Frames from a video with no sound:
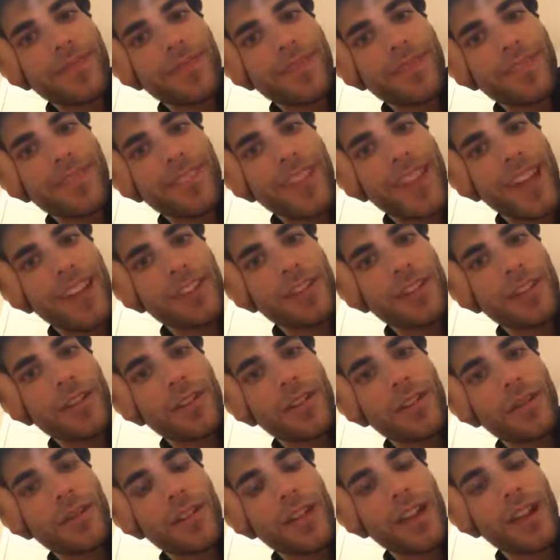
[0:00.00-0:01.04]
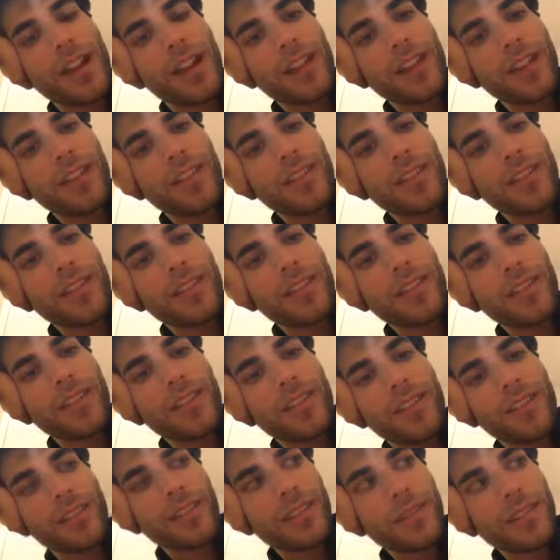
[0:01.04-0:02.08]
That too, yeah.
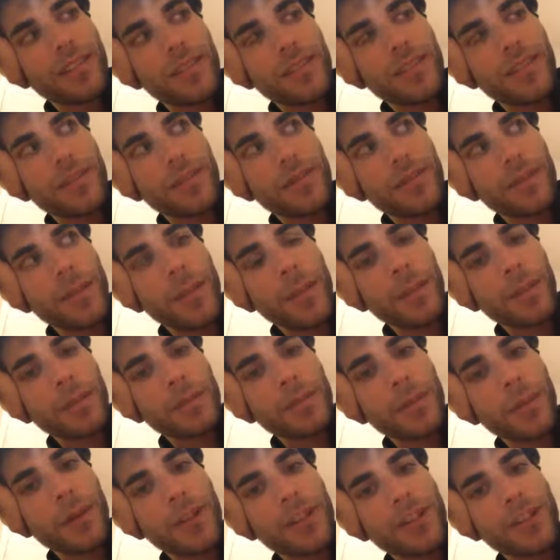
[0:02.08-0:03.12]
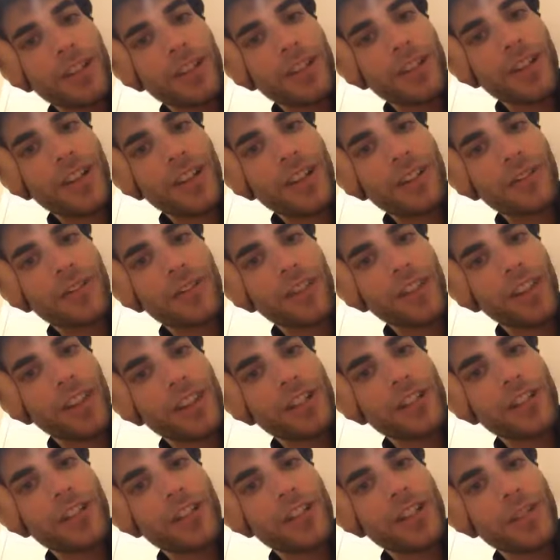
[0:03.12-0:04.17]
People would probably start getting in
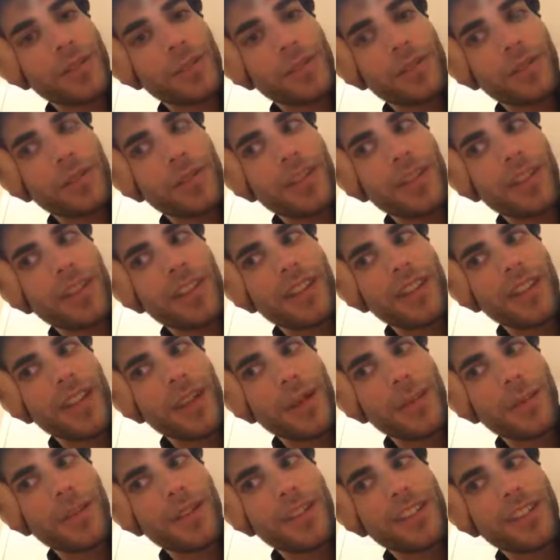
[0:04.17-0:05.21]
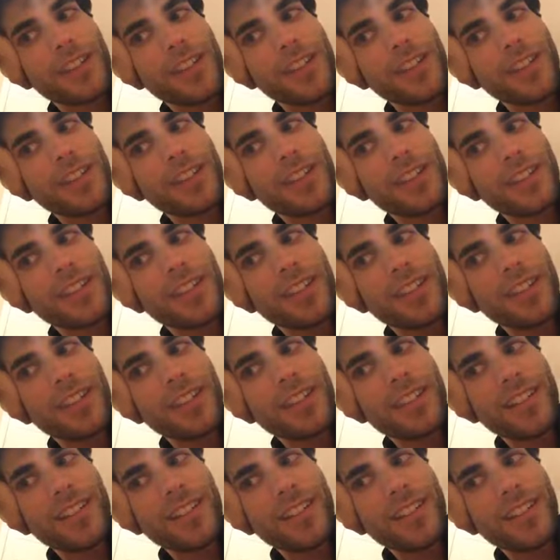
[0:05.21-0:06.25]
relationships with NPCs
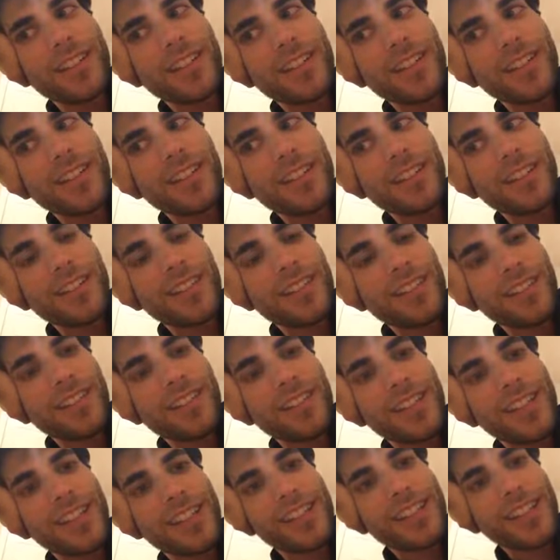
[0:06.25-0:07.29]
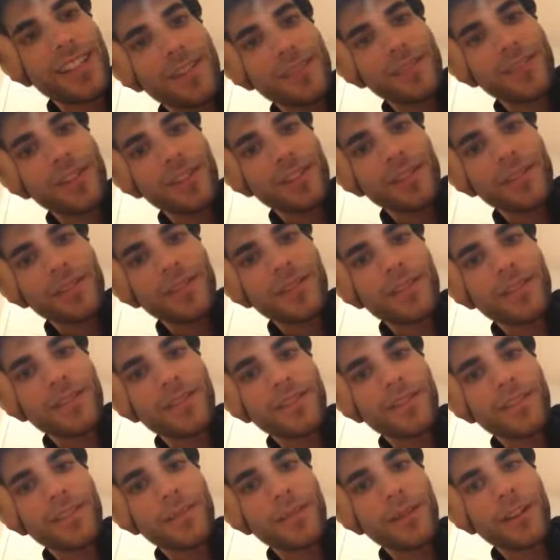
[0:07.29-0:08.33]
and stuff too.
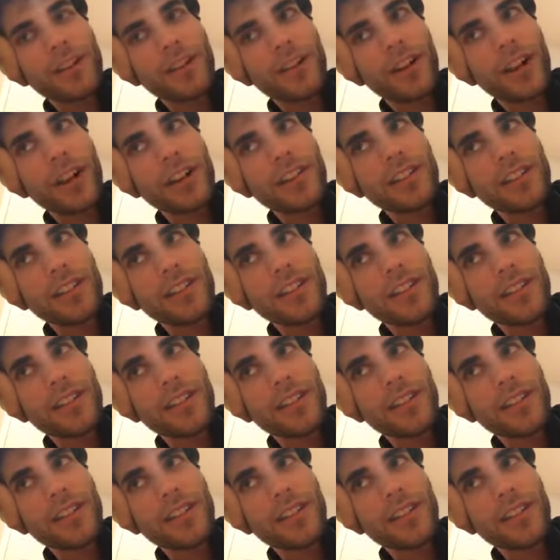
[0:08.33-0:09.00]
It'd be crazy.